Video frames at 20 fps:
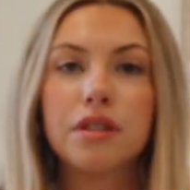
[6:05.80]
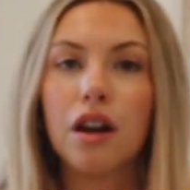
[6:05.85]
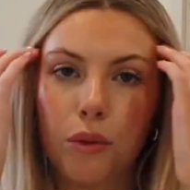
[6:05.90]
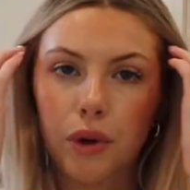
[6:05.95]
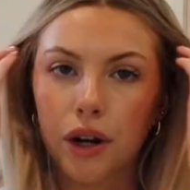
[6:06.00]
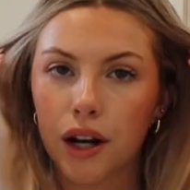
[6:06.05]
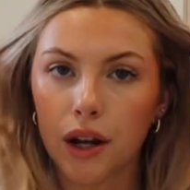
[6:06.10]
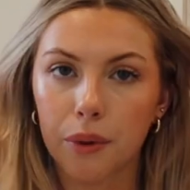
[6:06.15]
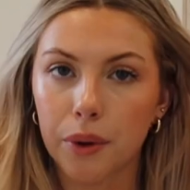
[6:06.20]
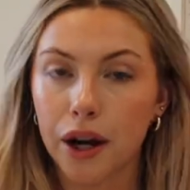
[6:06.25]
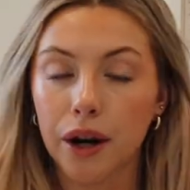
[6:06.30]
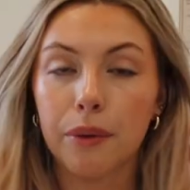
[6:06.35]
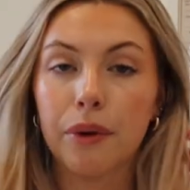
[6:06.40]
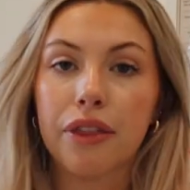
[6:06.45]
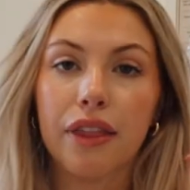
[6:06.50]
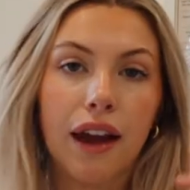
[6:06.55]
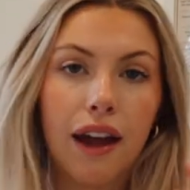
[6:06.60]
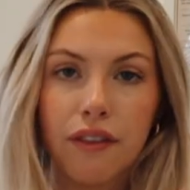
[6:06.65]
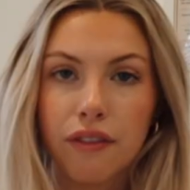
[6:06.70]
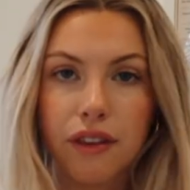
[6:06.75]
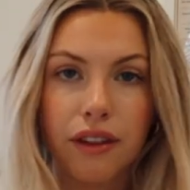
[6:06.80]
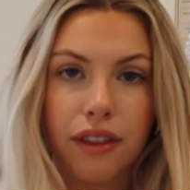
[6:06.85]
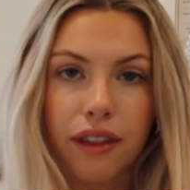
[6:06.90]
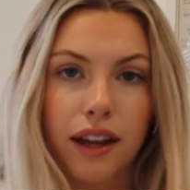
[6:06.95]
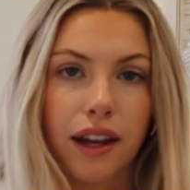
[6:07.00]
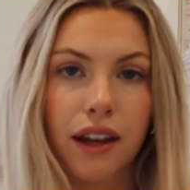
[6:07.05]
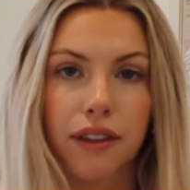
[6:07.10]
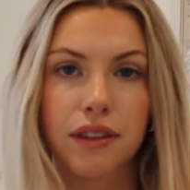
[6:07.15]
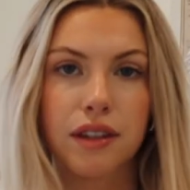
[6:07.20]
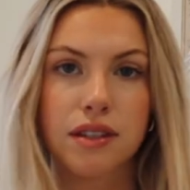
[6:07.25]
are what I wear with
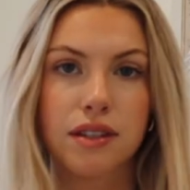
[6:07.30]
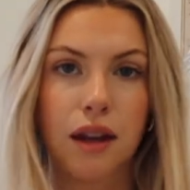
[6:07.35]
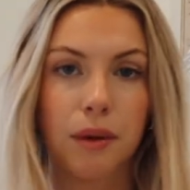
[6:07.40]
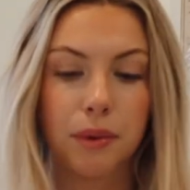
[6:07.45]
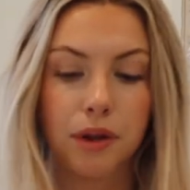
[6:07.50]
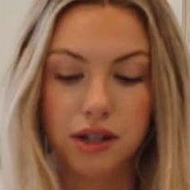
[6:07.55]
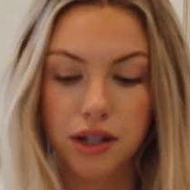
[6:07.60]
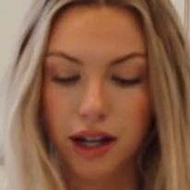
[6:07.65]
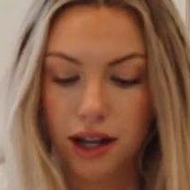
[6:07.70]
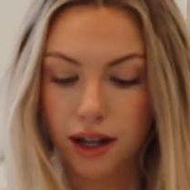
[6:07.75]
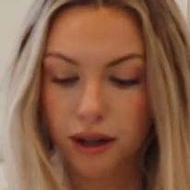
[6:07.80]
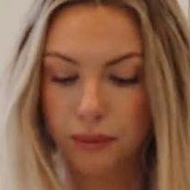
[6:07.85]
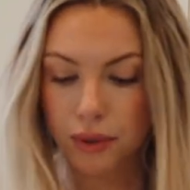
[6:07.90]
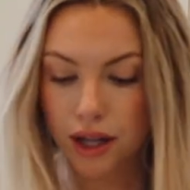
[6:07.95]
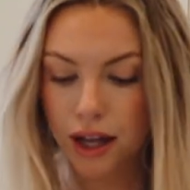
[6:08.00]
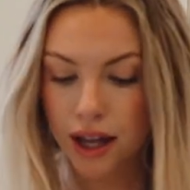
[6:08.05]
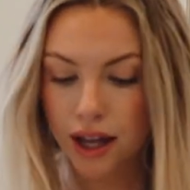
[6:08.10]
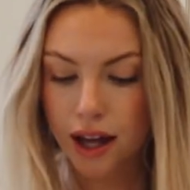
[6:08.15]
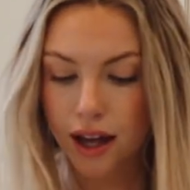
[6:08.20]
everything in the summertime.